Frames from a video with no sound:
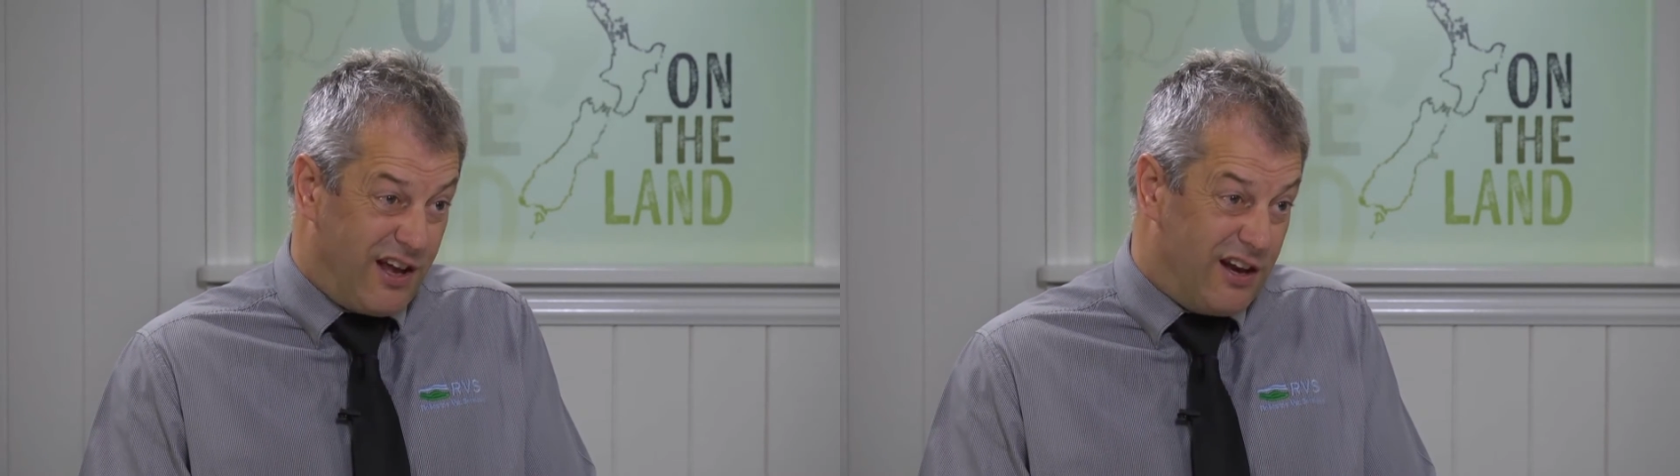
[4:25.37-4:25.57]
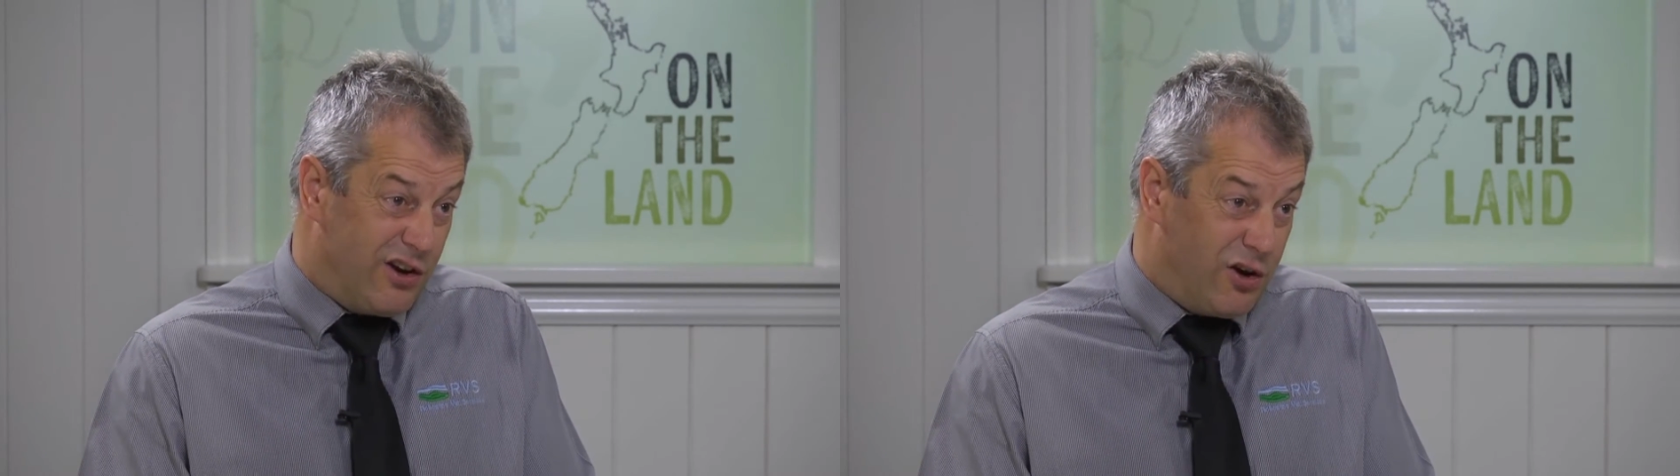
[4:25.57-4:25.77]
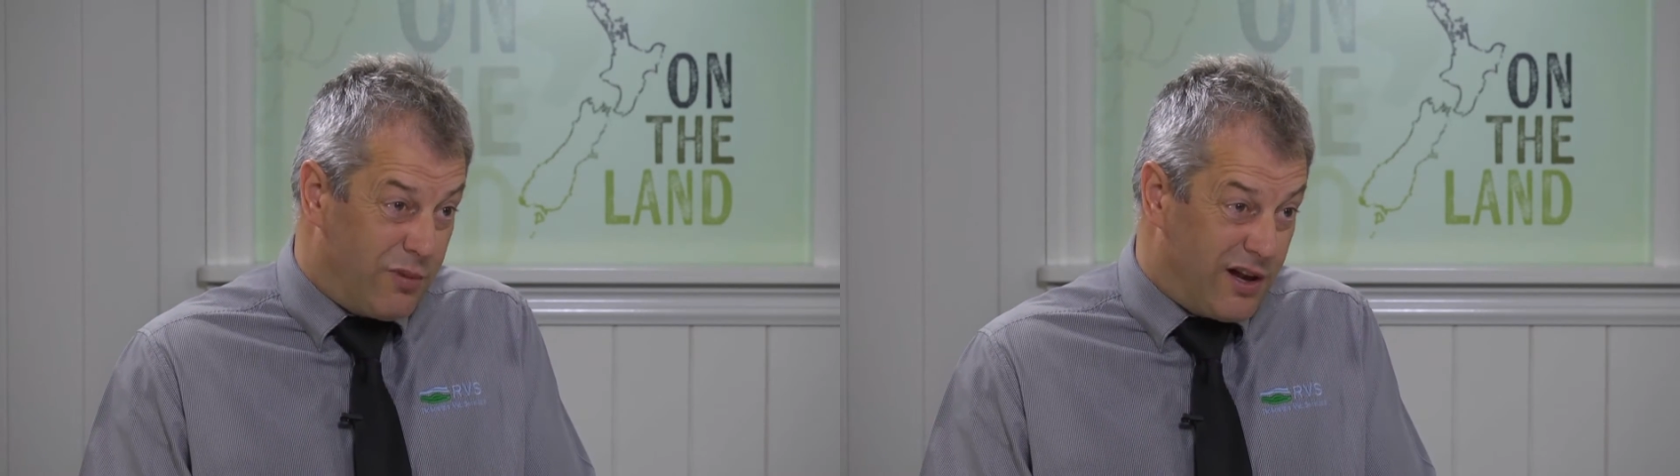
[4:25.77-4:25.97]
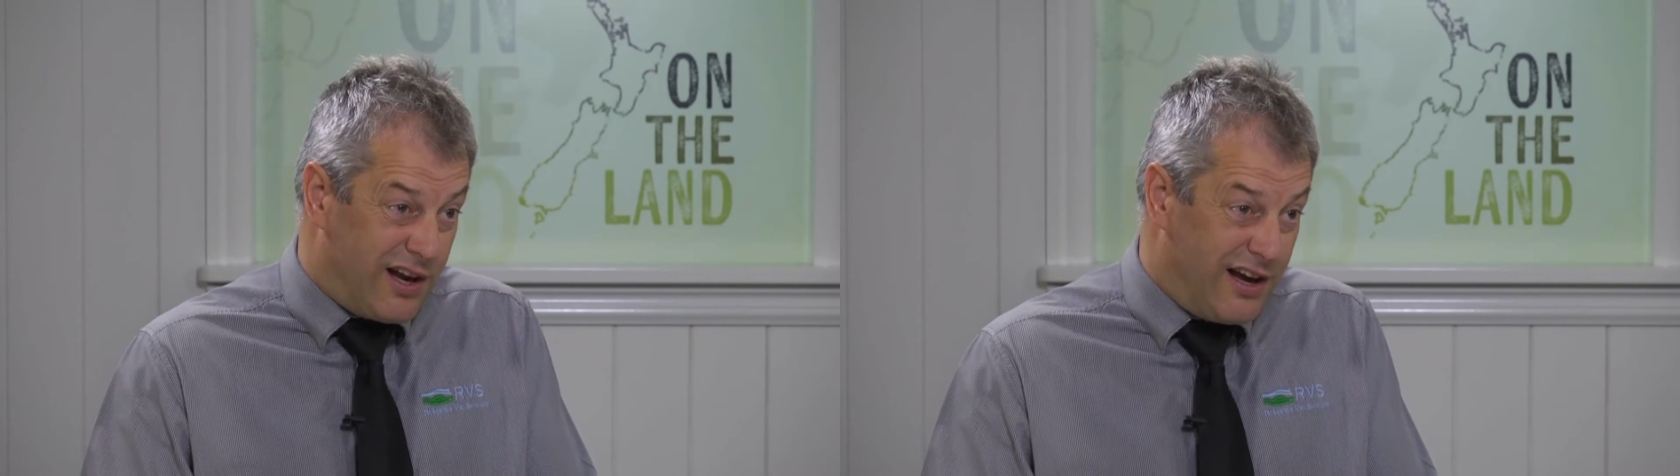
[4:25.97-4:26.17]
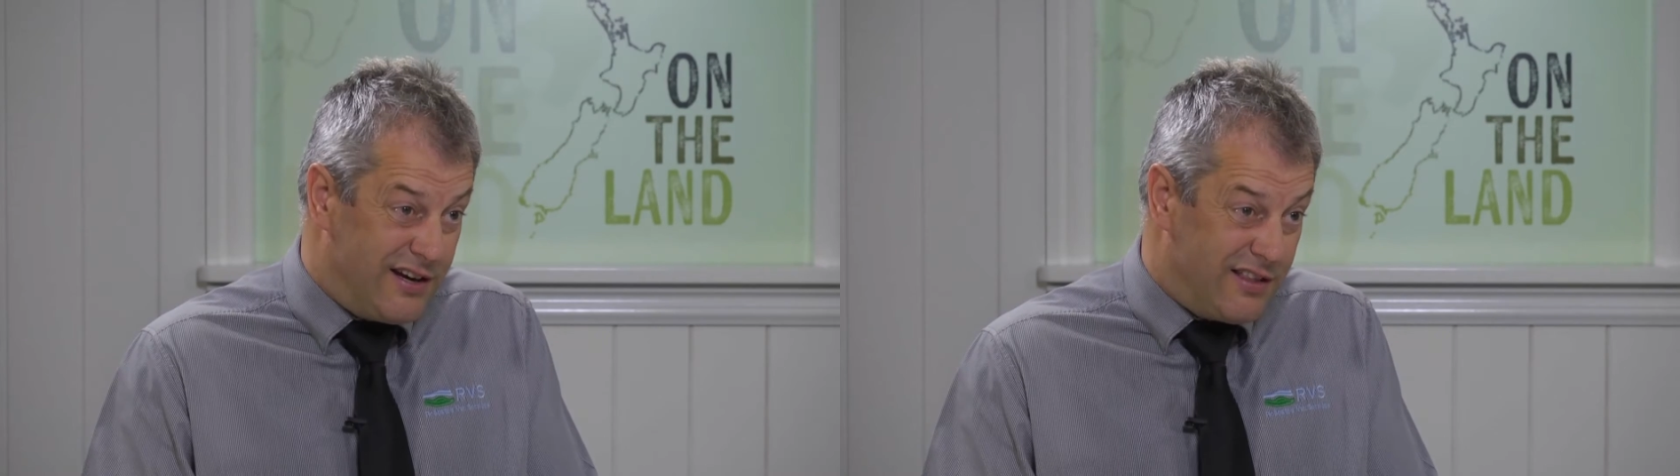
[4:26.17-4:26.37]
a little bit
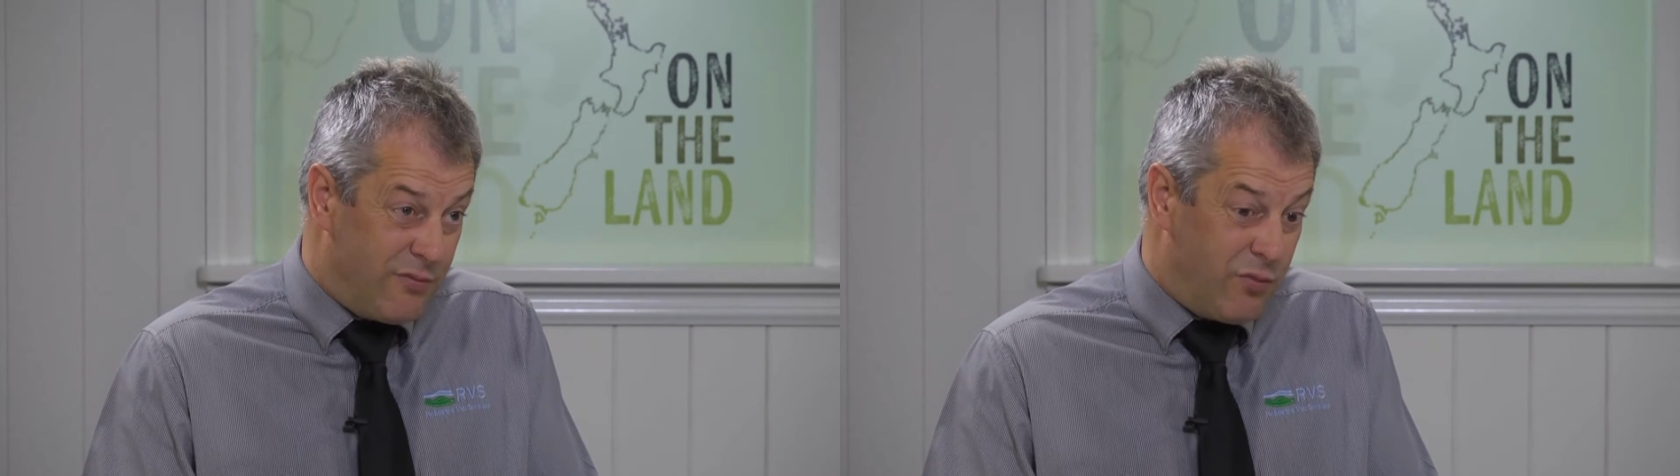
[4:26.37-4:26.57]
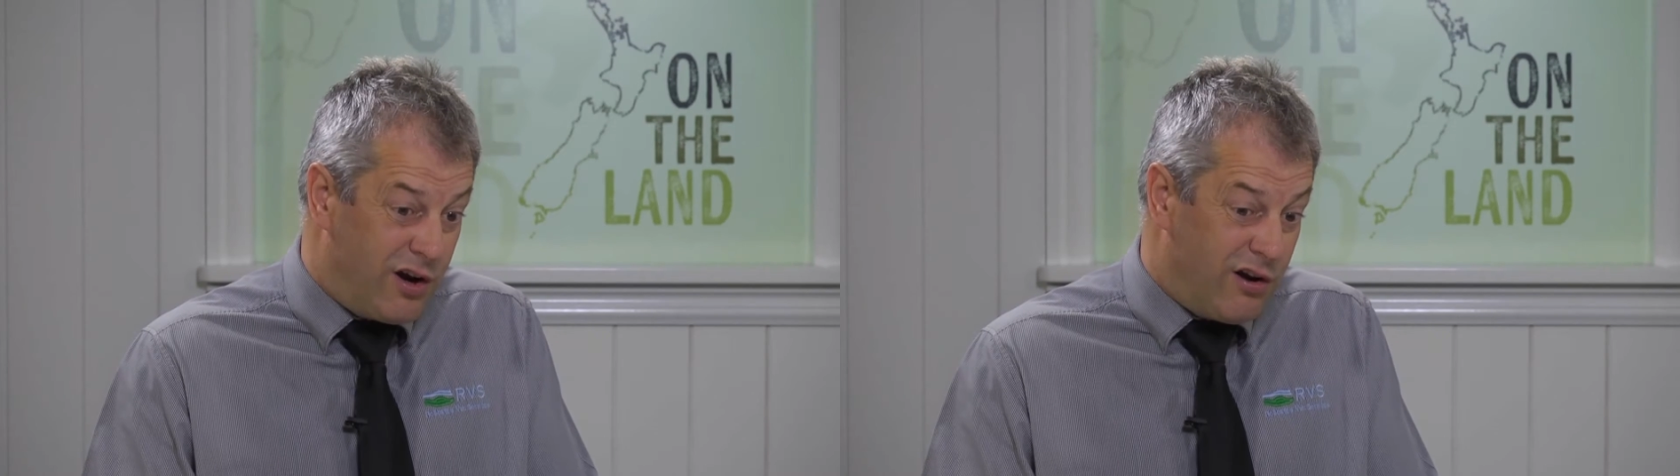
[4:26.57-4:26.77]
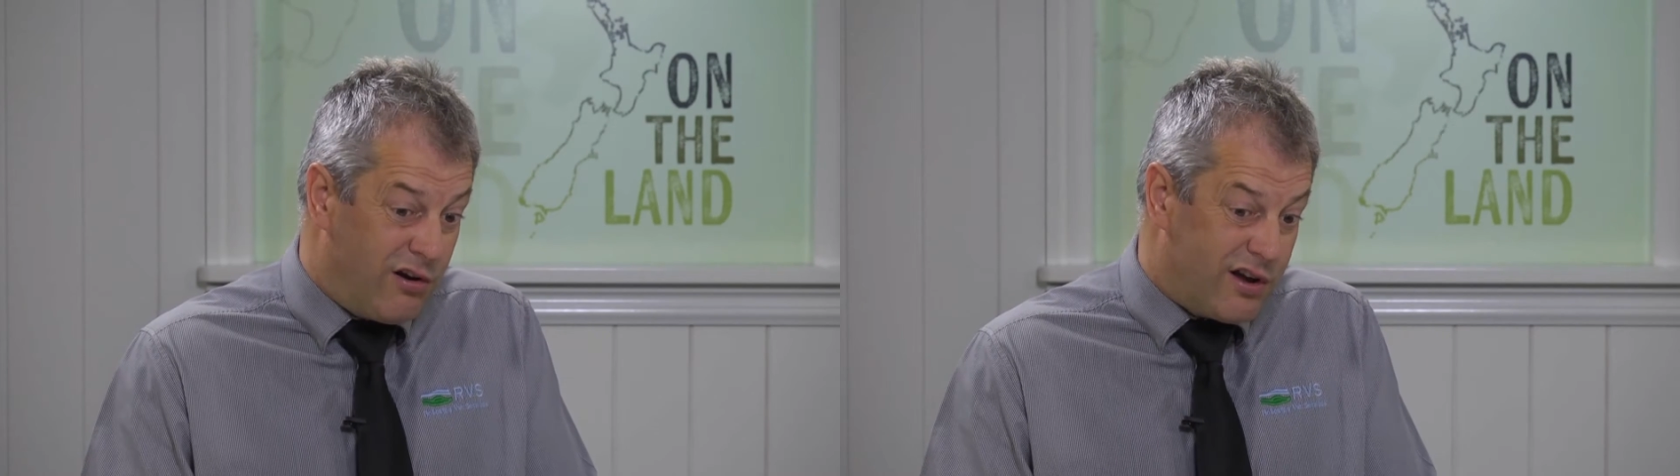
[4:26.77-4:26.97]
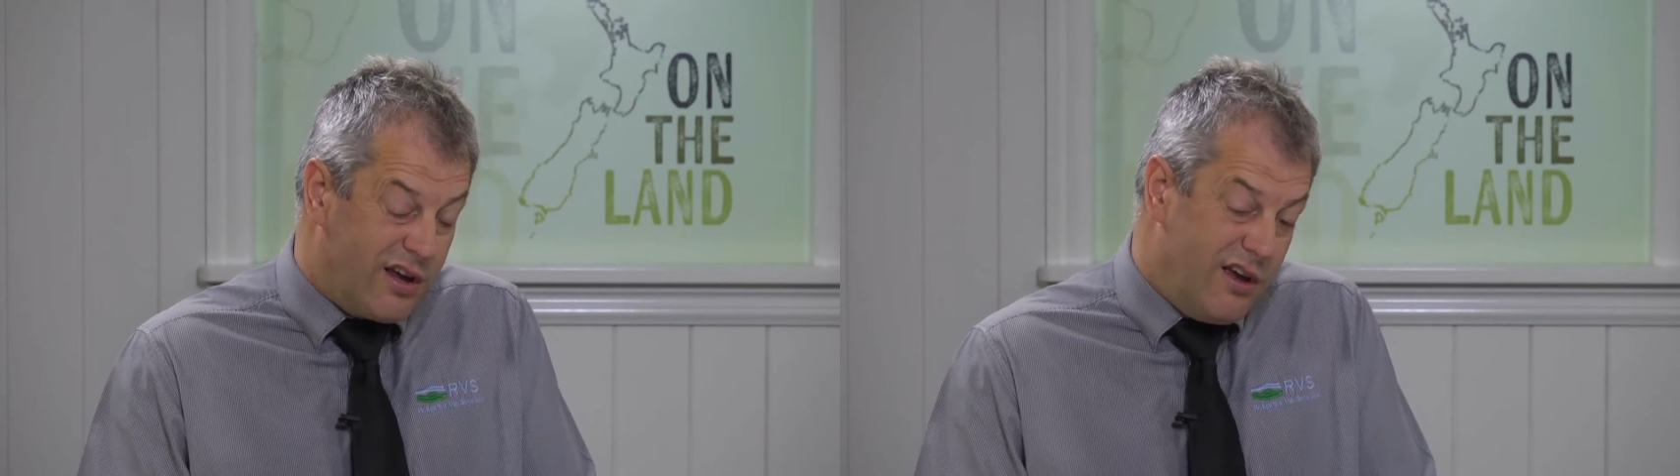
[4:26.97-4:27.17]
later than we'd like,